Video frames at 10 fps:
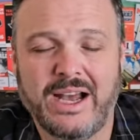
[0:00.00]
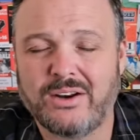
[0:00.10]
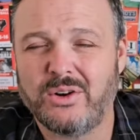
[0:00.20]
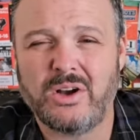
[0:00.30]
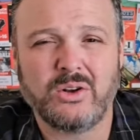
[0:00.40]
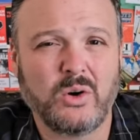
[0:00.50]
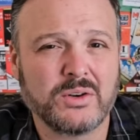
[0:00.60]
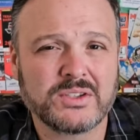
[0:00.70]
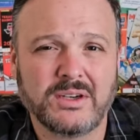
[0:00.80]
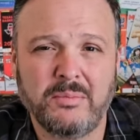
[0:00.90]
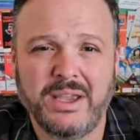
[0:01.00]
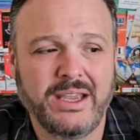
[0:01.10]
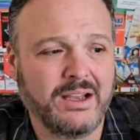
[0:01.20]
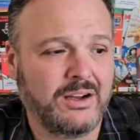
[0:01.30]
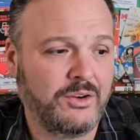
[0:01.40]
Now, I don't know how cold it's going to
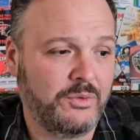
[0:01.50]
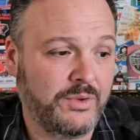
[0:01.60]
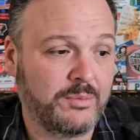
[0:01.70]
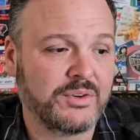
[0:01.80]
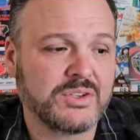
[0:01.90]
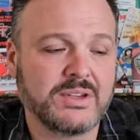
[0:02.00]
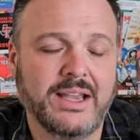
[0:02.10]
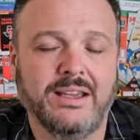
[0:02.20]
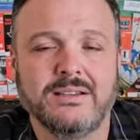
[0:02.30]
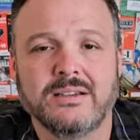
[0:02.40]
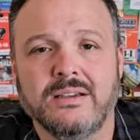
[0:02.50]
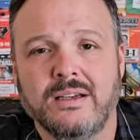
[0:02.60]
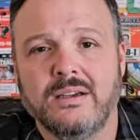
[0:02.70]
be on November 2nd